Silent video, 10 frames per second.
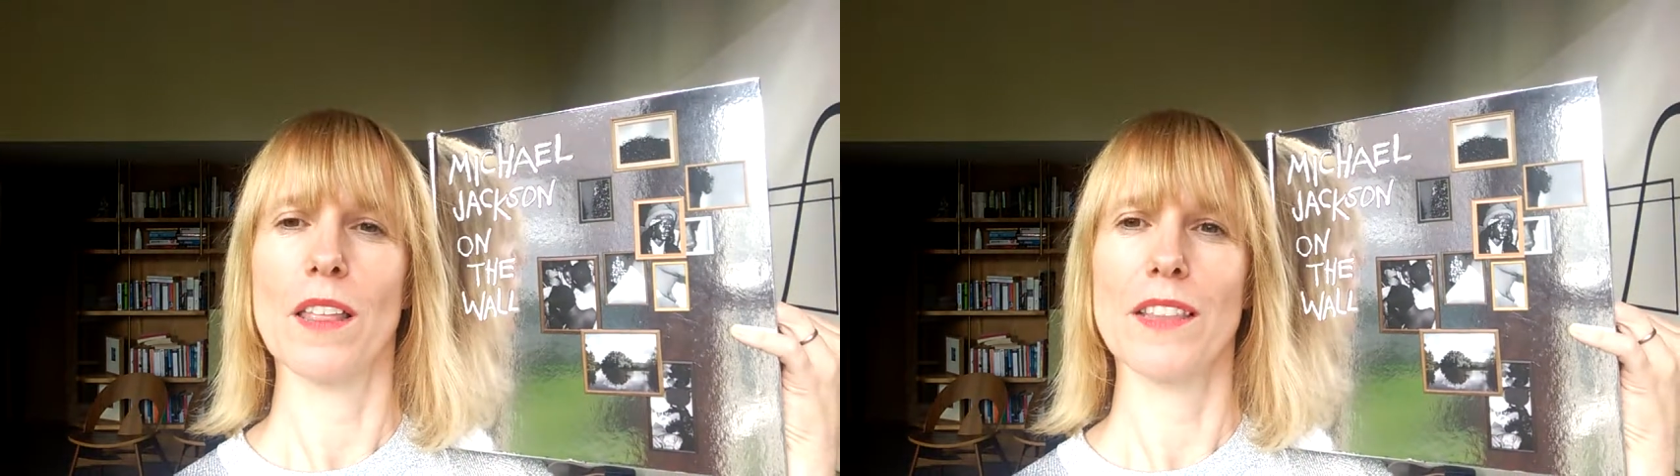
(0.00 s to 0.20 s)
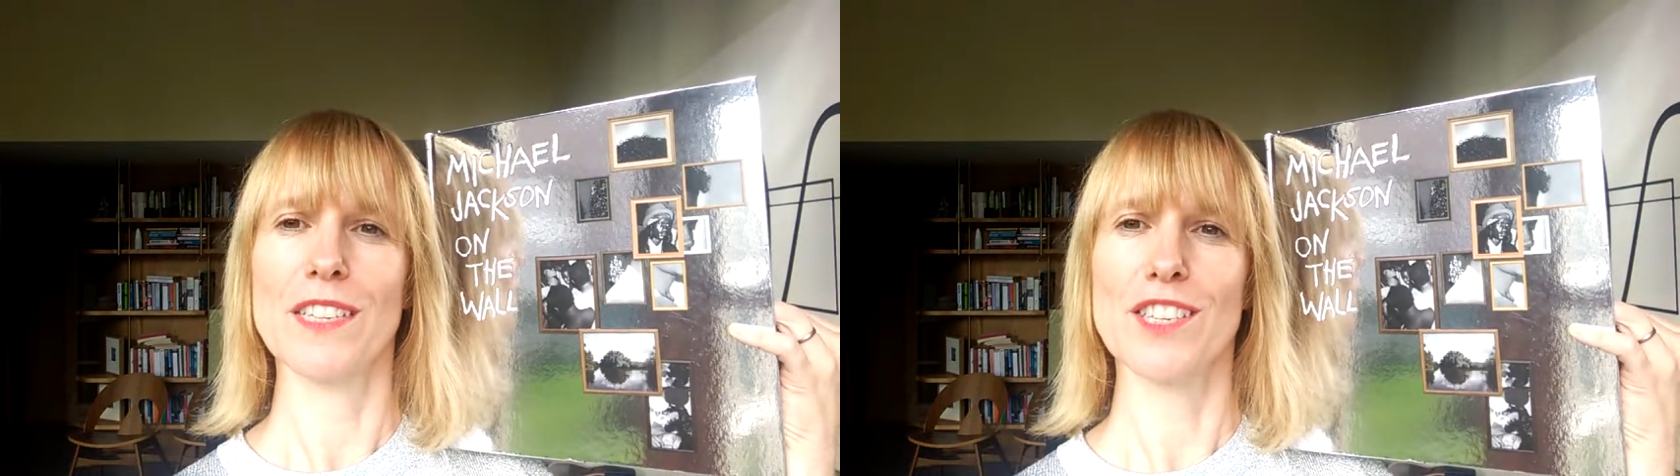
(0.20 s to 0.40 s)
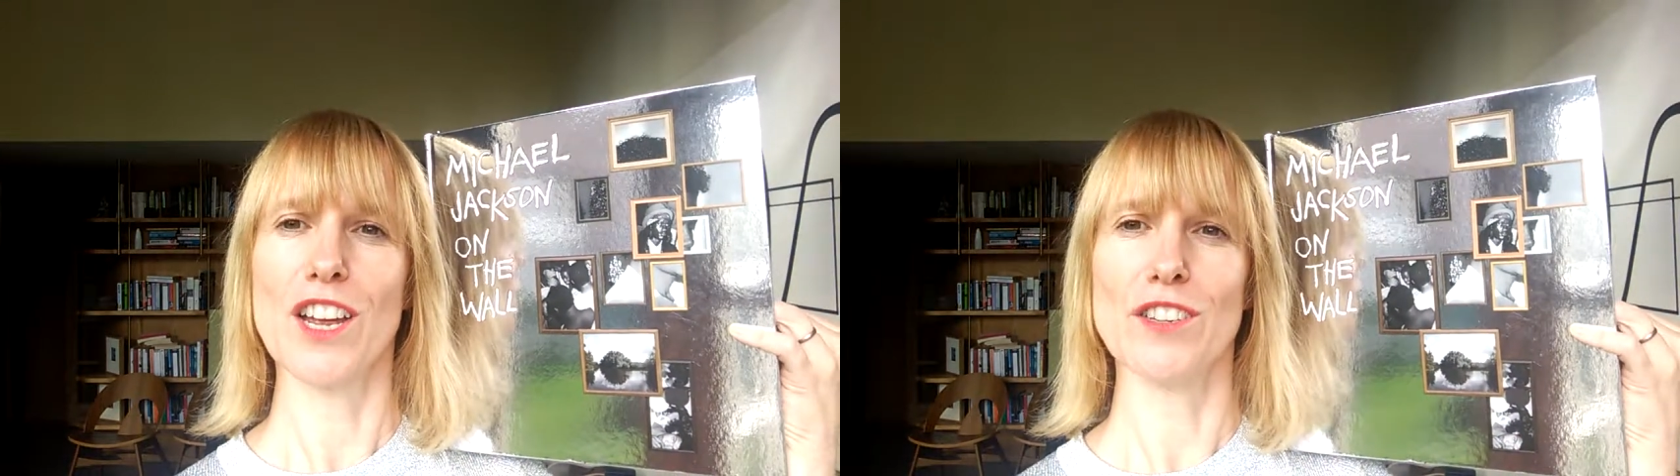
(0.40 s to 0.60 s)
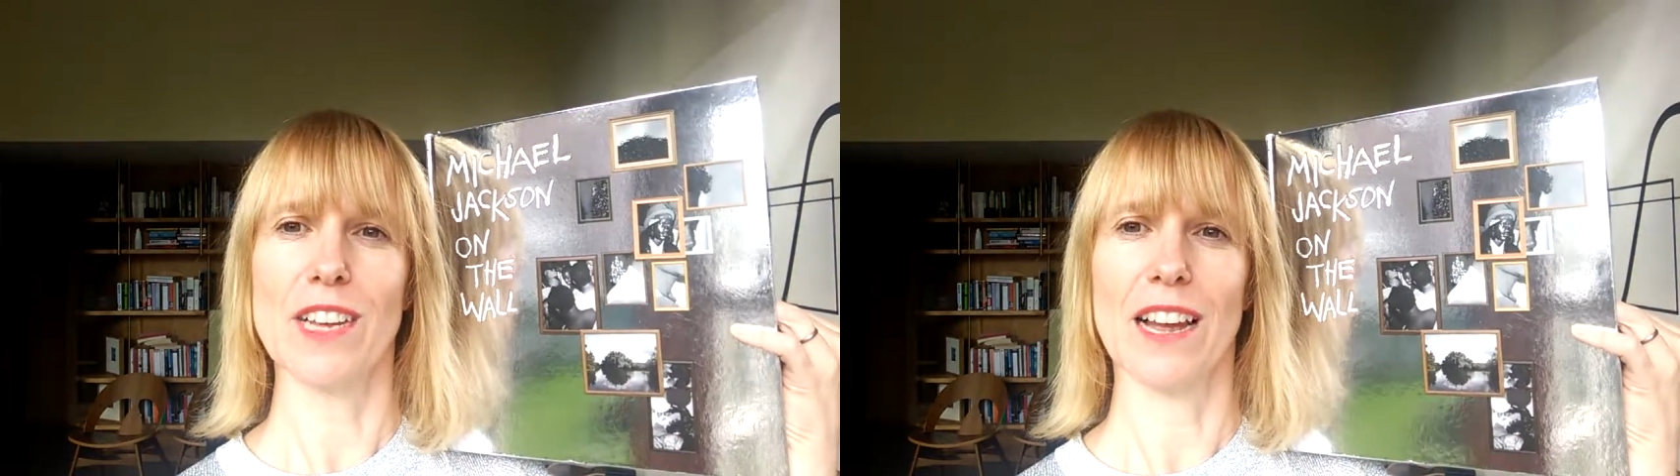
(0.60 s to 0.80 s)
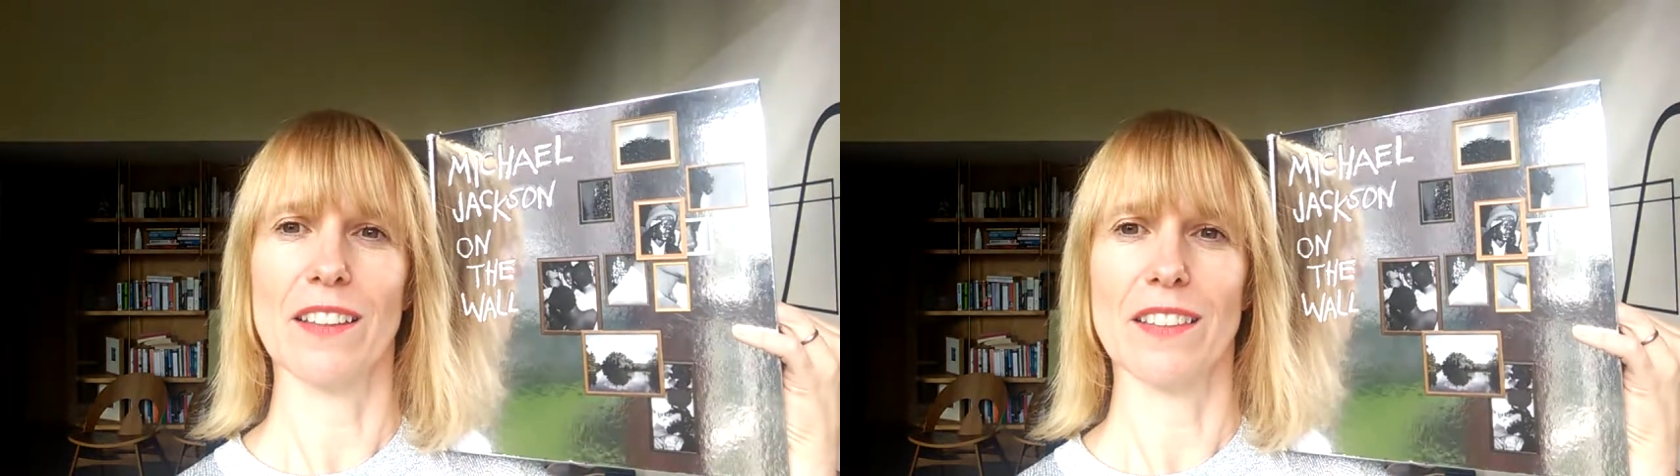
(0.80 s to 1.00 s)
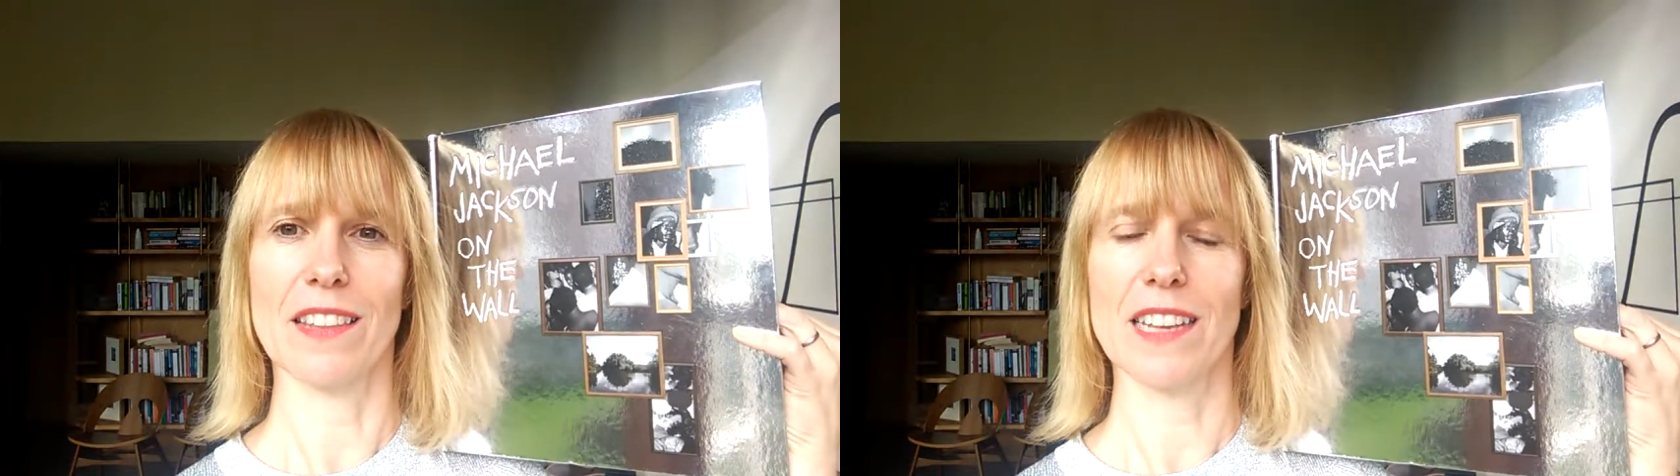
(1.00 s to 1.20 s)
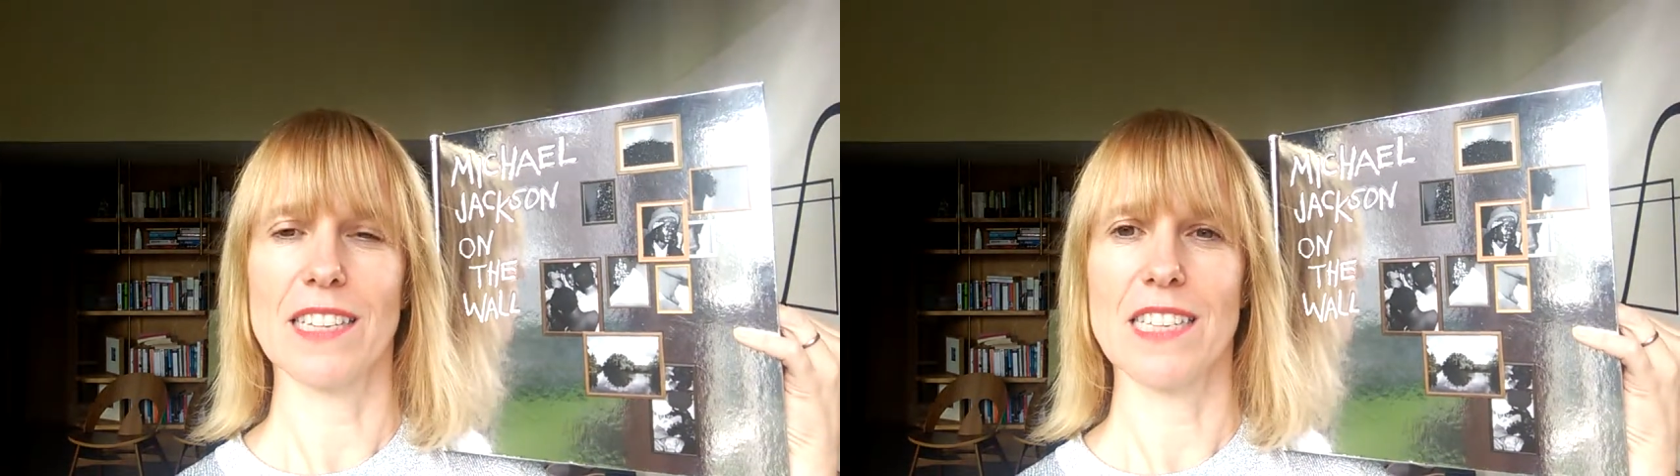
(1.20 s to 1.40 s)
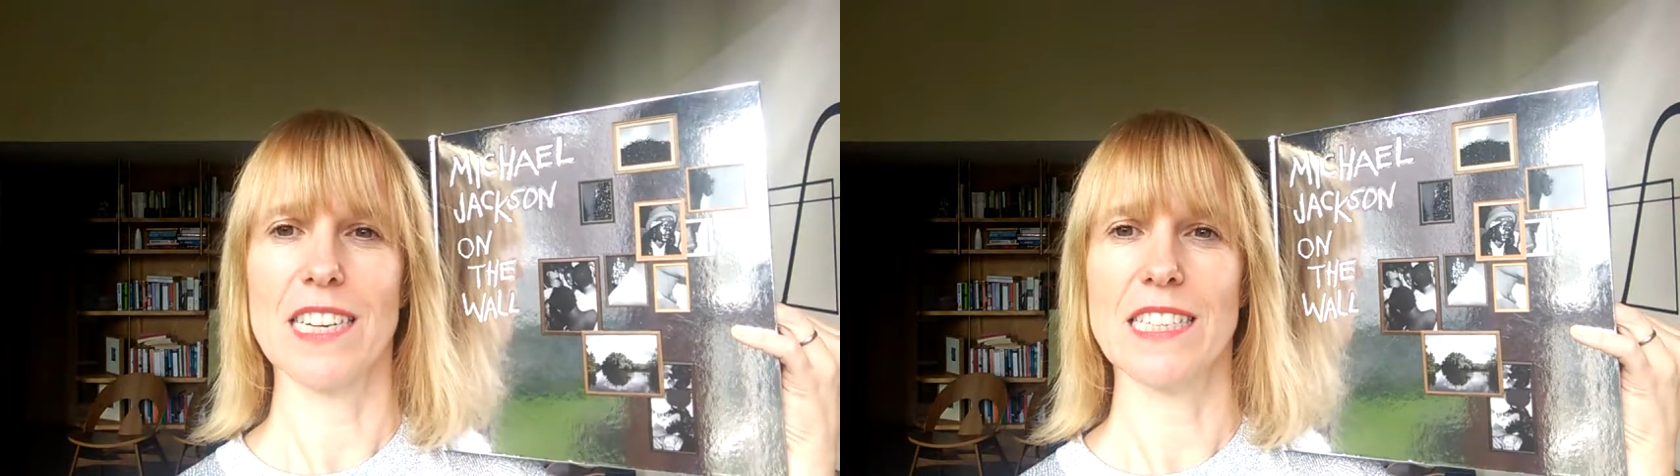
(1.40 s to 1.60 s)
there's no doubt that